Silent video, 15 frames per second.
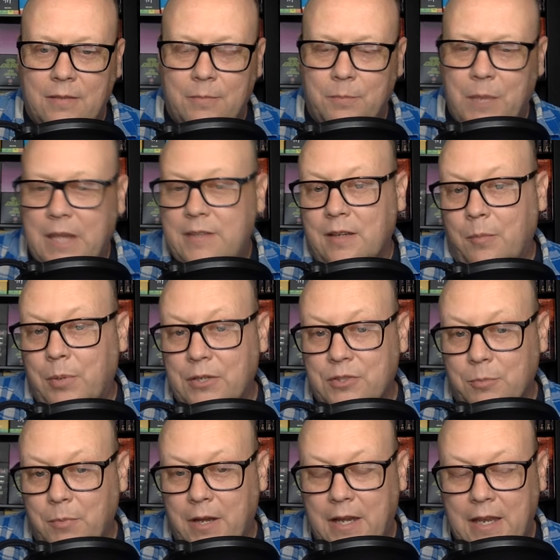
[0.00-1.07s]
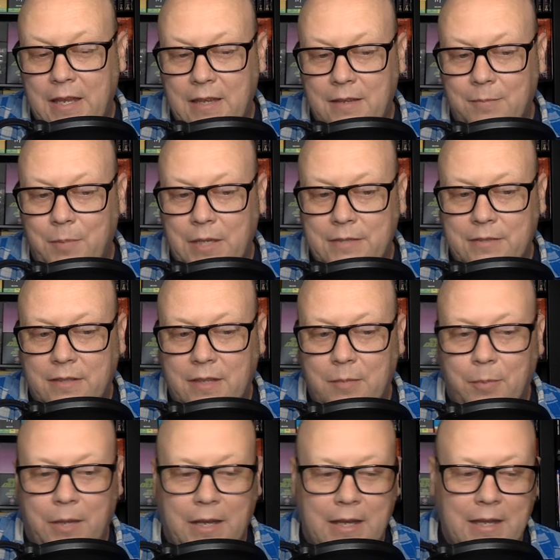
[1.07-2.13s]
make a bunch of money, basically.
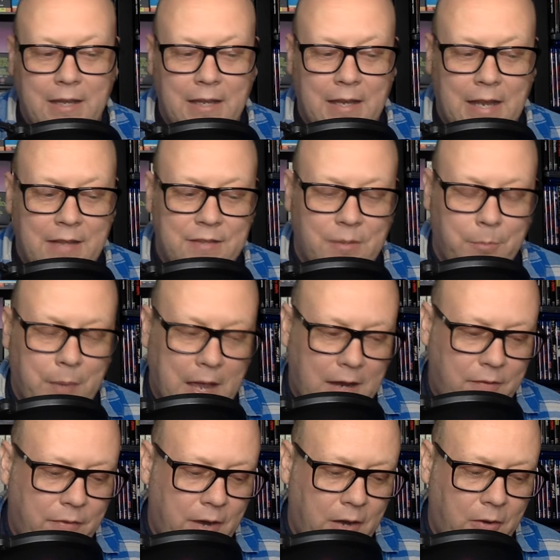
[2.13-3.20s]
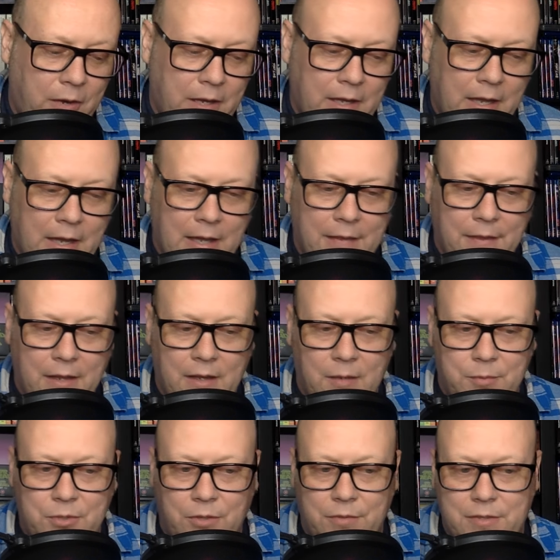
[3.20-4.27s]
But it ends up backfiring, and they end
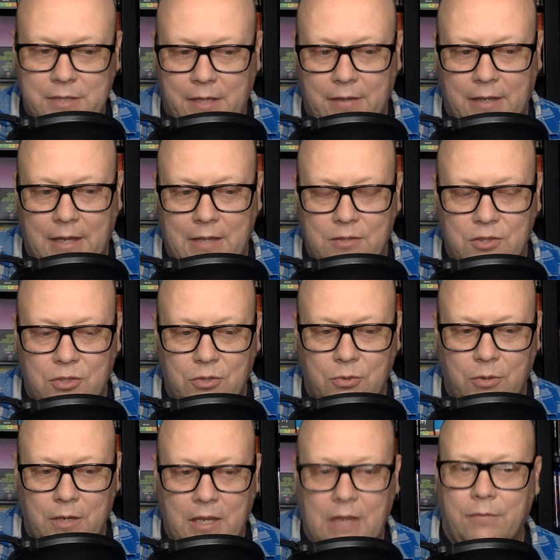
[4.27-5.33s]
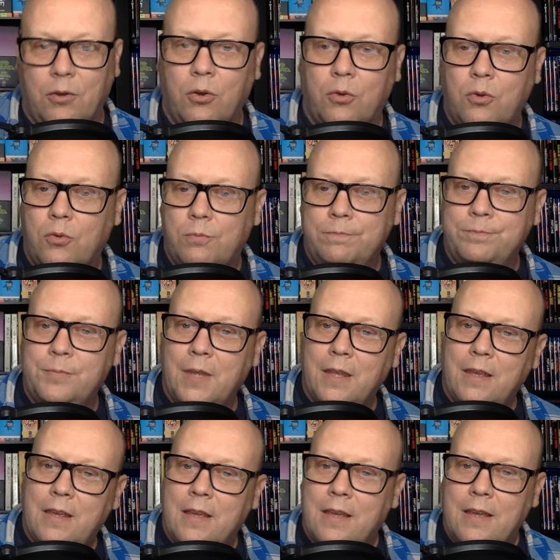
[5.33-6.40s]
up sort of selling it to an evil
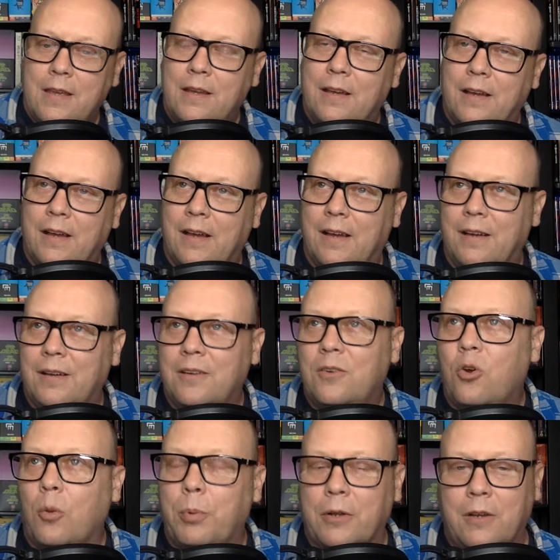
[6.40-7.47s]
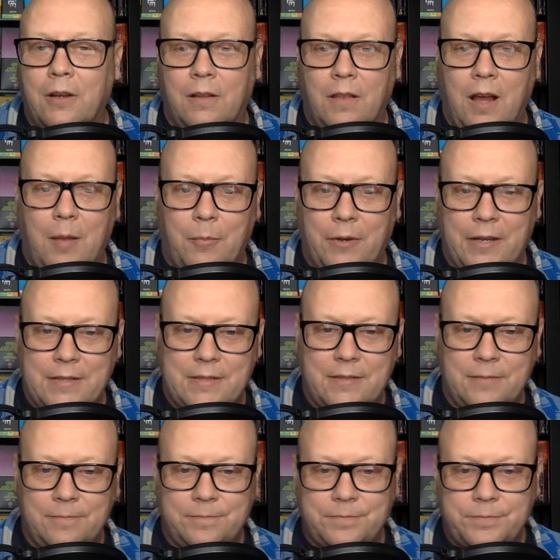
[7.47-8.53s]
corporate conglomerate.
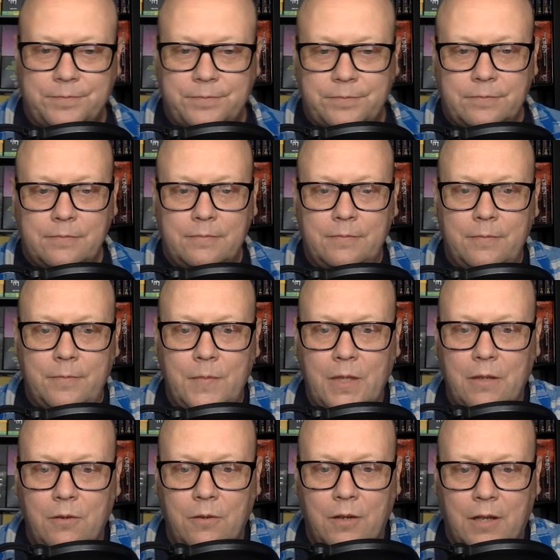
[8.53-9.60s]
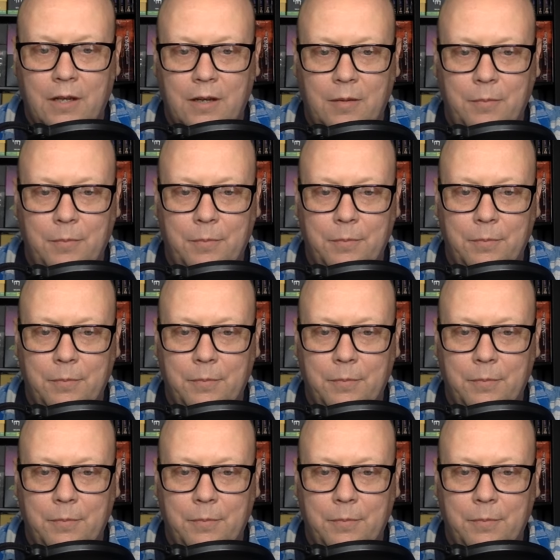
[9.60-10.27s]
And